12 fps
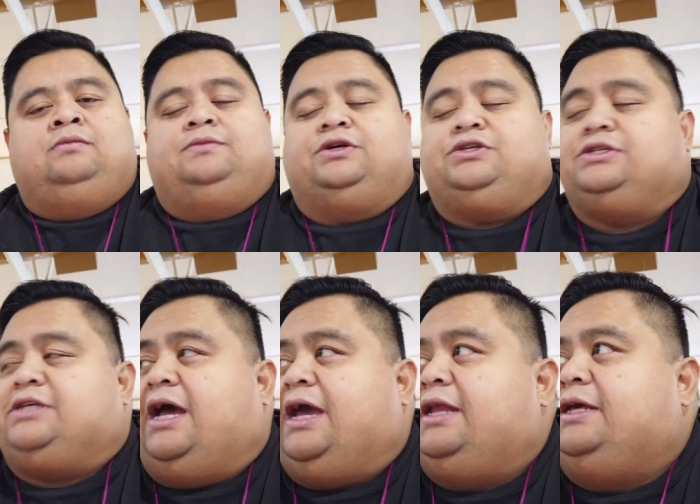their,
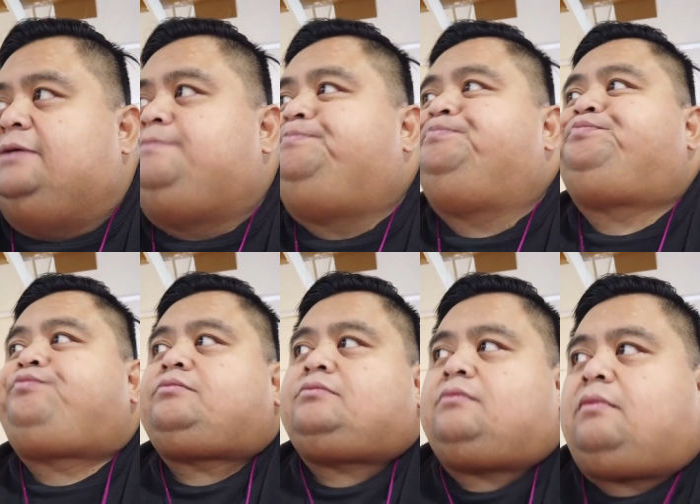society.
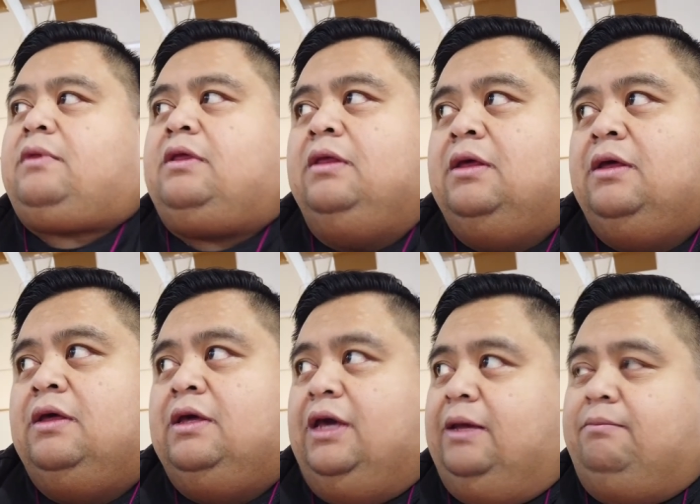
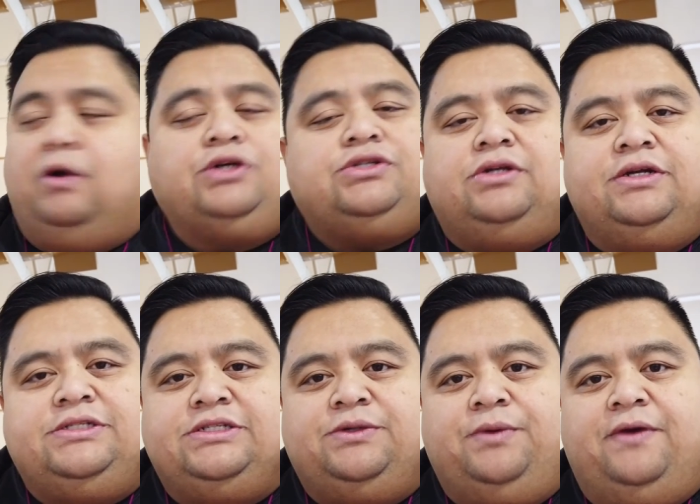And martial
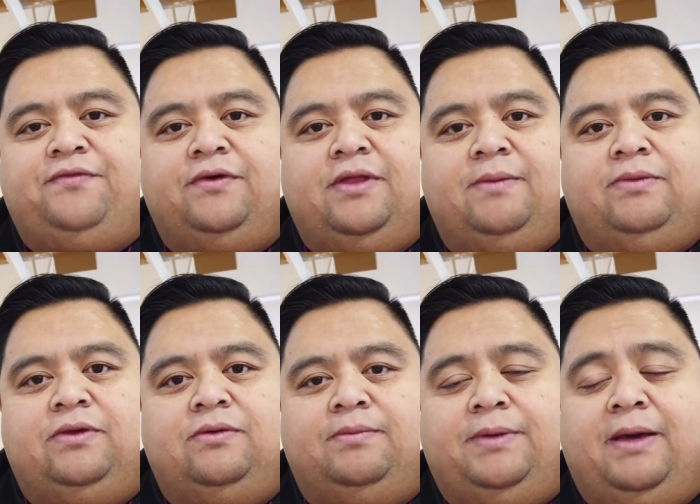arts is a way for them
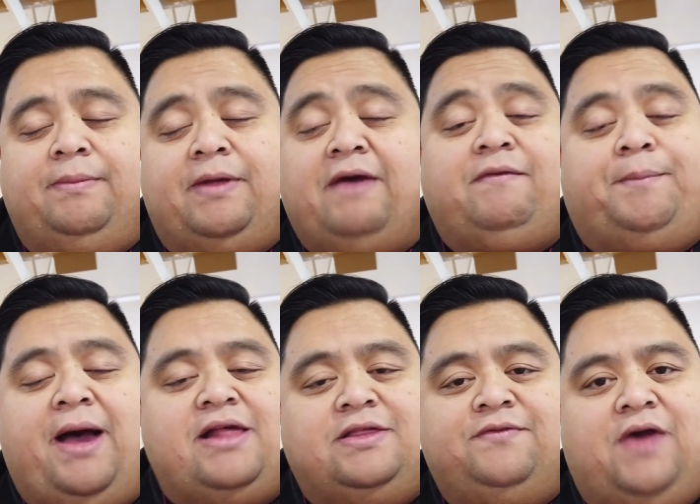to be have a
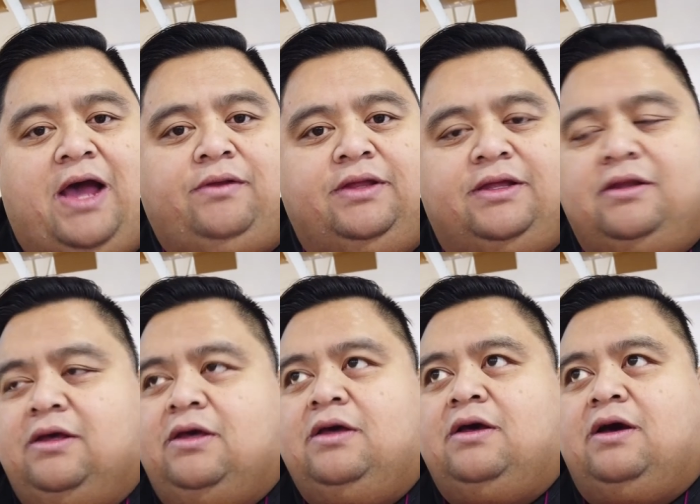positive outlet
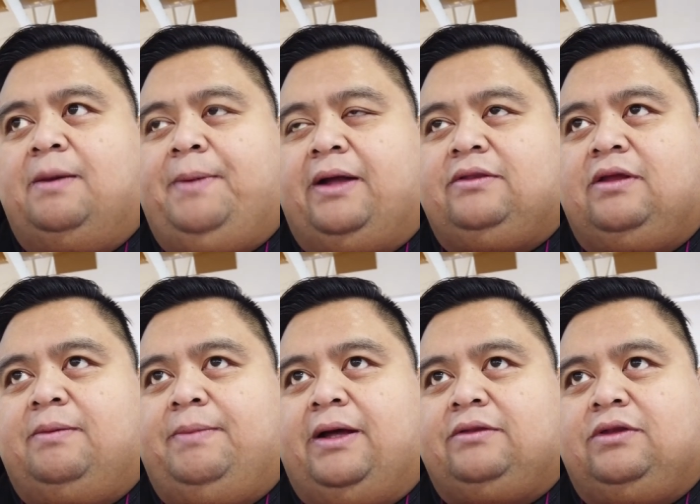about
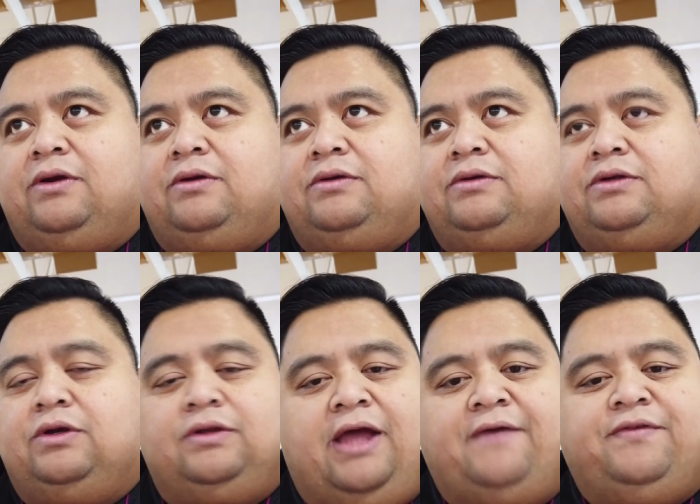about their
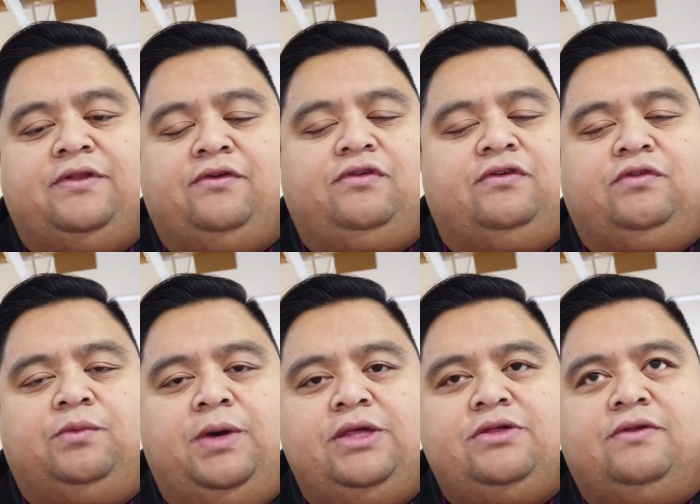their life and their
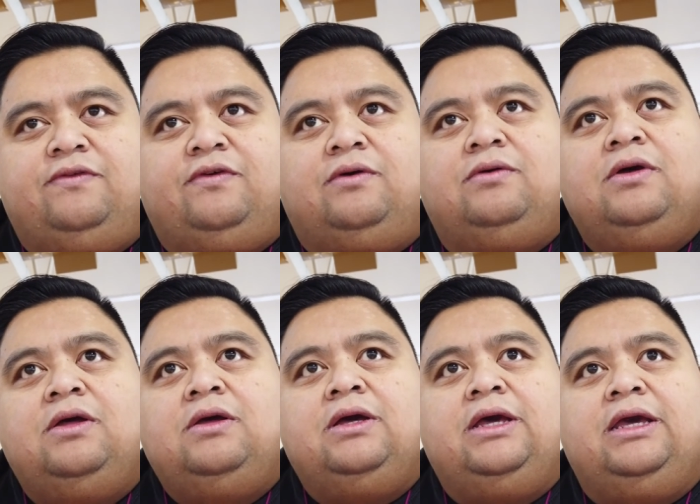situation. So,
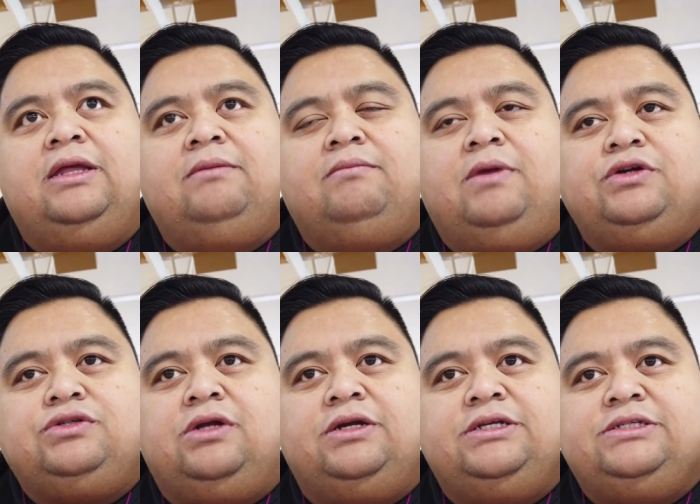in
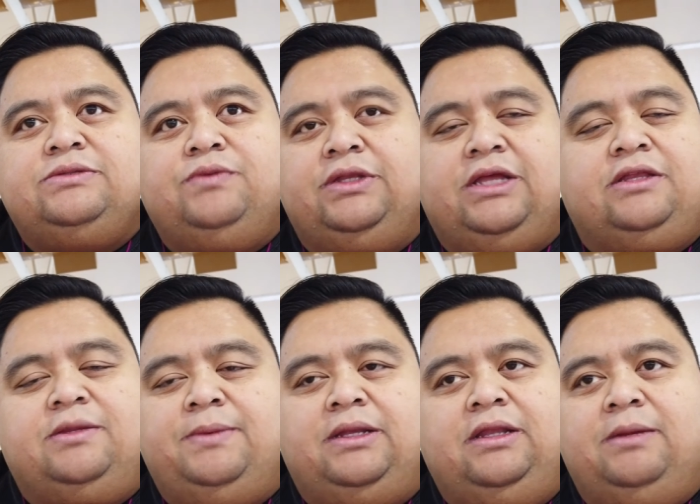martial artists, we tend
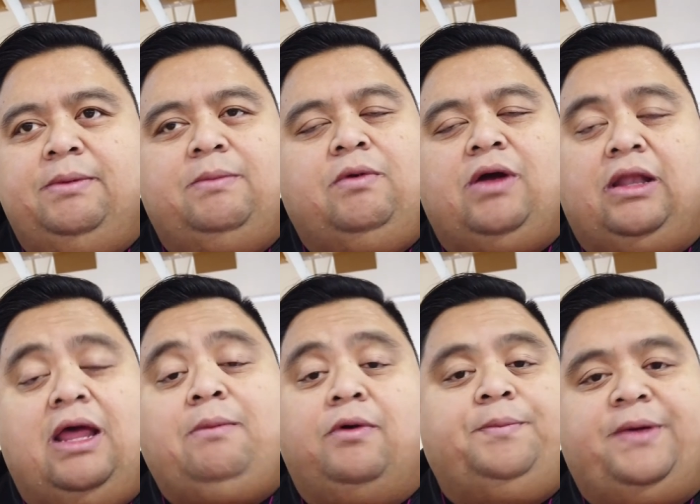to be a little bit more, a
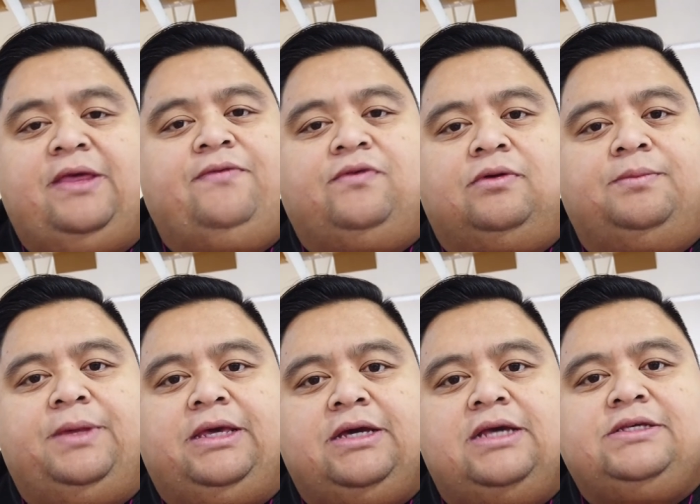lot more peaceful
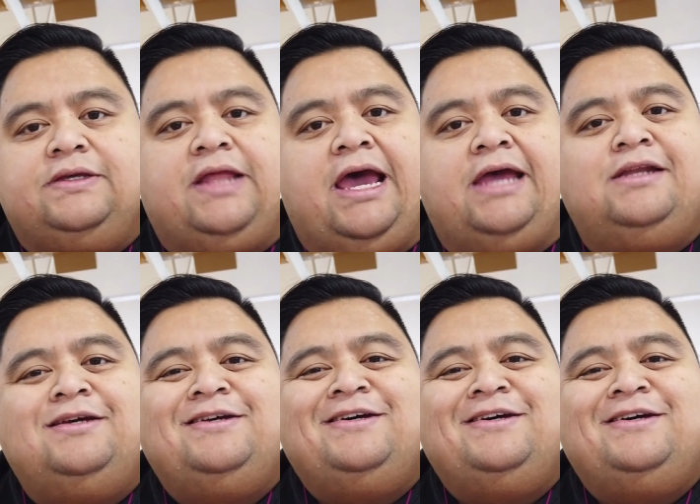because of that,